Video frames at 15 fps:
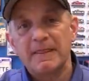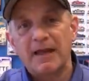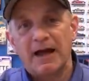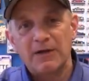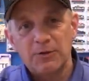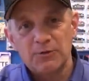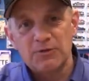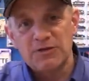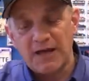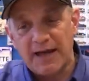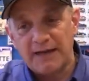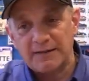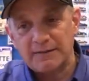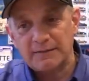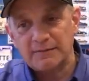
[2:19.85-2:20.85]
I use
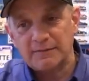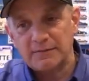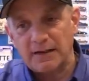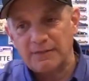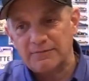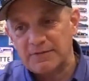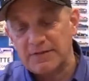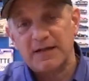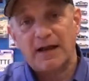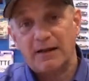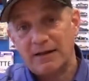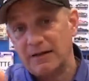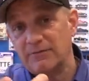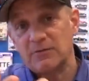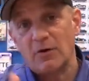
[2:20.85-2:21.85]
that. And
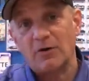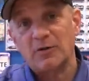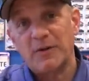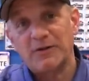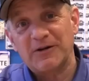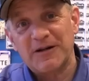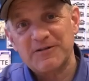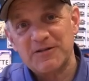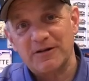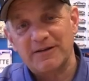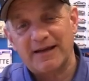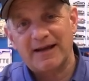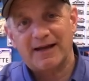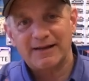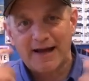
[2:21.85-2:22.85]
I even talked about it on
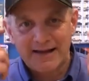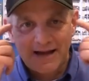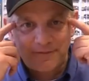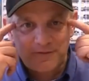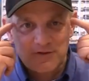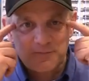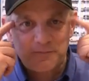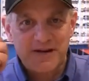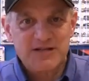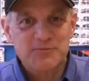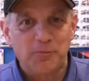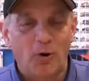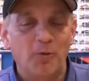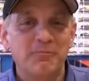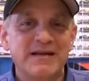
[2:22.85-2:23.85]
Sunday. I got this
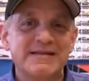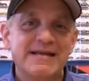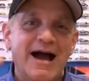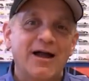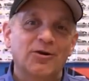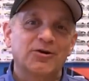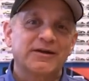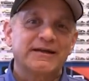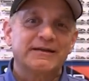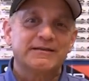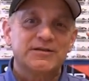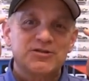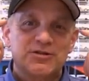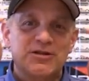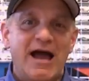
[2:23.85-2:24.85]
baseball mentality and
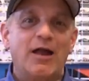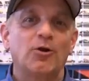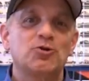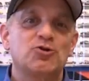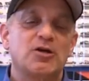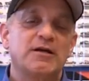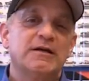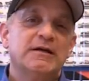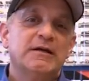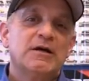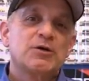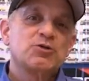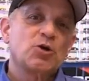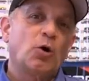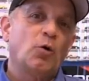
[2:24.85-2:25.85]
this analogy.
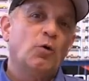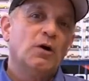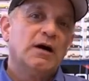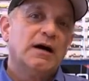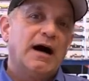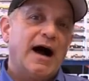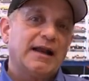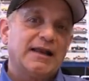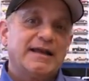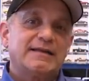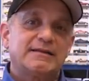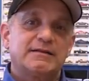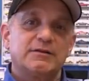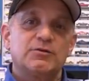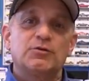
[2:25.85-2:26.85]
So I
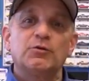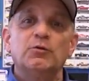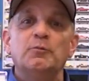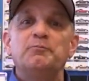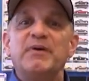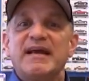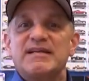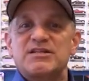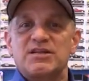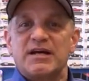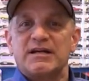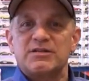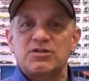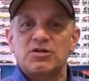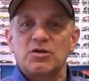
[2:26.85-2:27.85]
like to do base
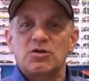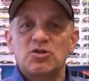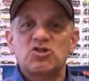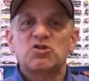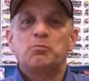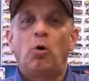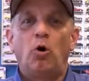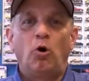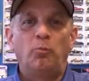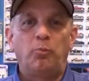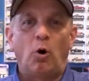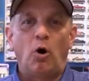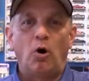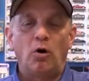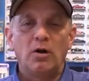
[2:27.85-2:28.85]
hits, small
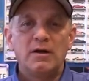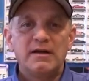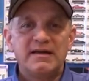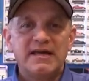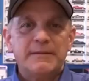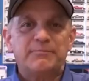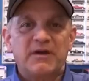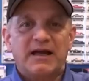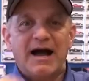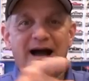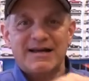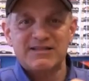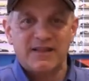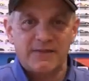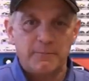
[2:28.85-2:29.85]
ball, keep the
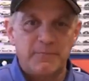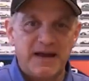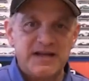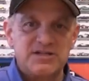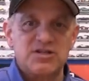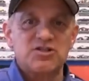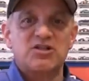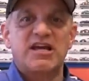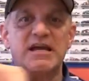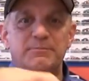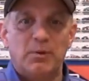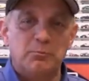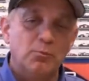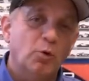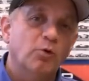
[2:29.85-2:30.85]
guys on the bases,
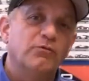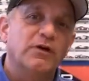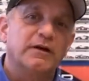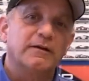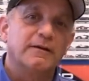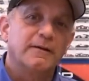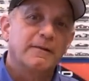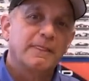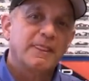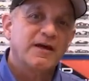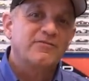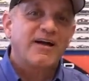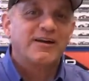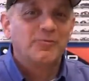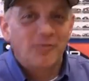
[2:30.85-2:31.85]
keep them moving.
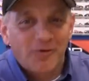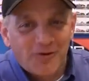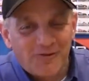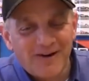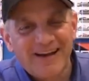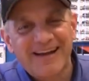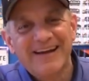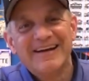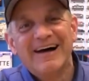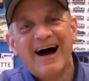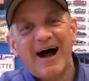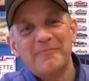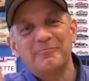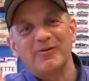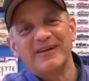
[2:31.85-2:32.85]
In fact, real quick,
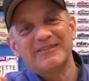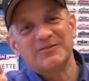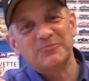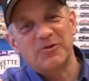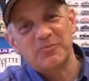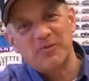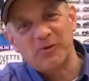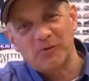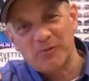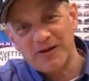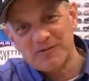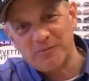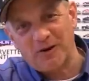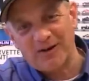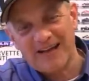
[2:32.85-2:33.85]
I played some computer
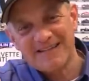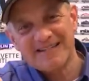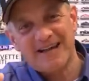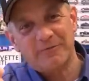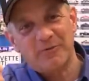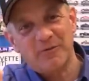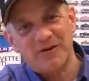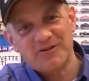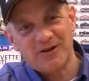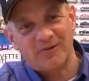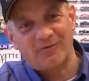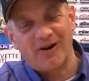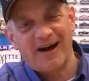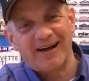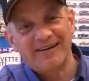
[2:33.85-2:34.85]
baseball last night with my
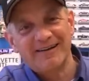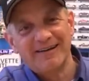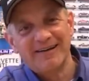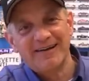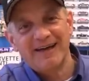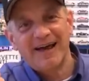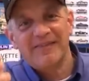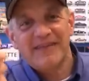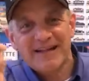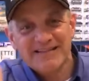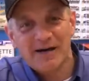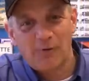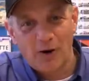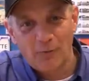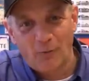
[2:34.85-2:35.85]
son Ryan, and that's
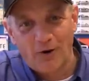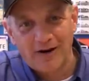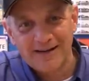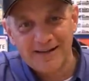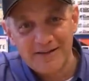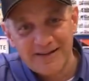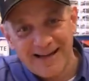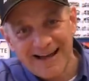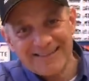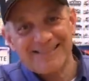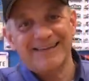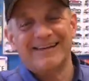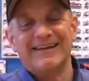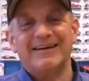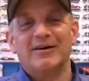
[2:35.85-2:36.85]
how I won in the
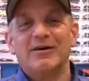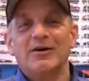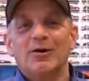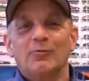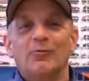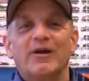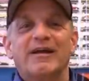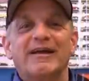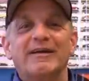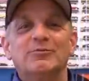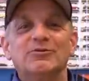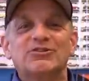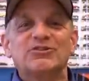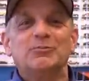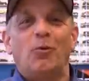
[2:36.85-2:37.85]
9th inning. Ricky
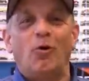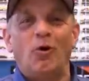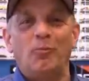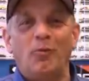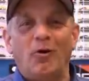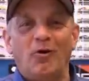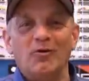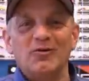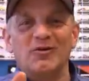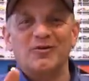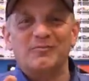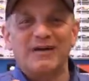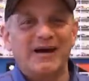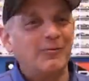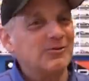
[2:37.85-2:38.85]
was small ball, a
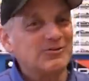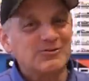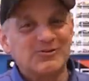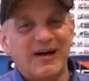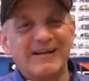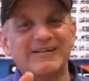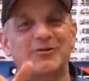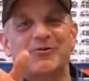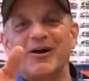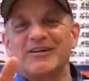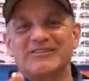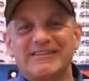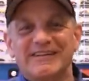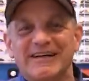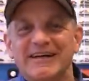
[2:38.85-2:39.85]
little bit. I wasn't trying to
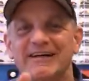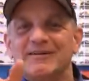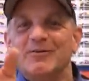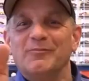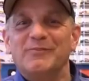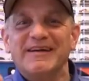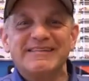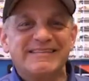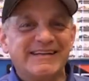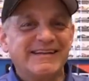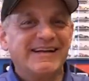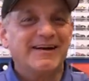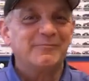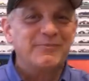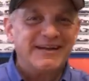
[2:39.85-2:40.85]
crush it. Little base hit
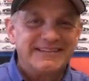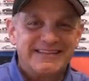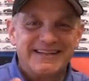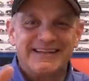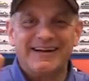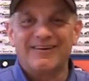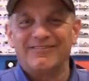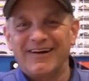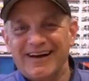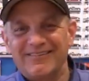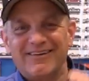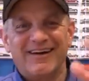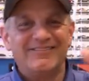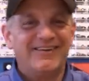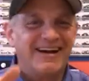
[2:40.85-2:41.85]
here,
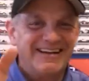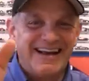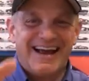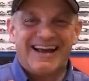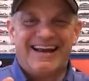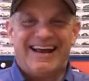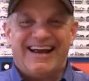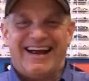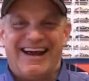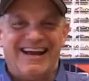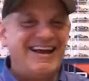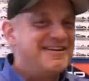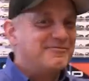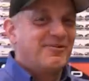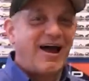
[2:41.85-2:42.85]
run. Yeah,
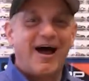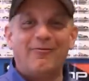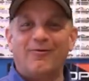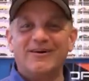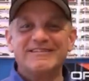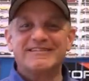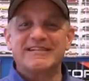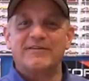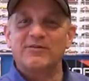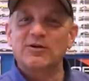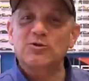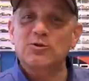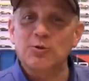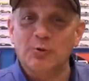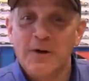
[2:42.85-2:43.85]
I won
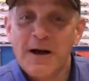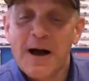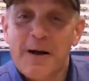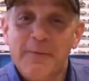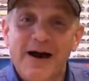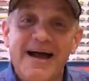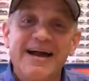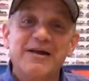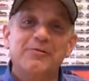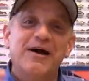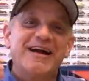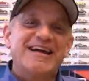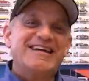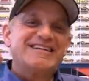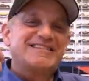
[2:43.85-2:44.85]
7-2. But
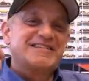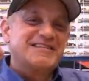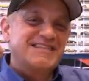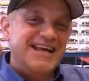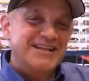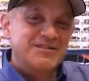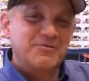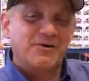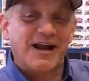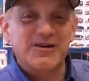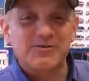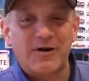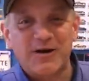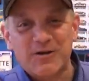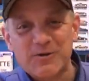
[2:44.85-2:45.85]
anyways, that's what I
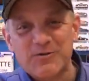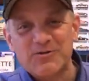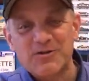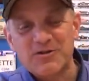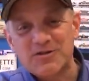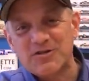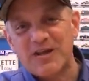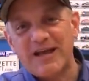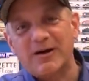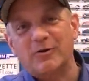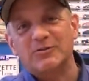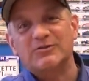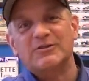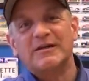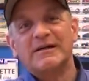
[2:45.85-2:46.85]
try to use in the
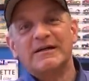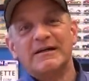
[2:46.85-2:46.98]
sales.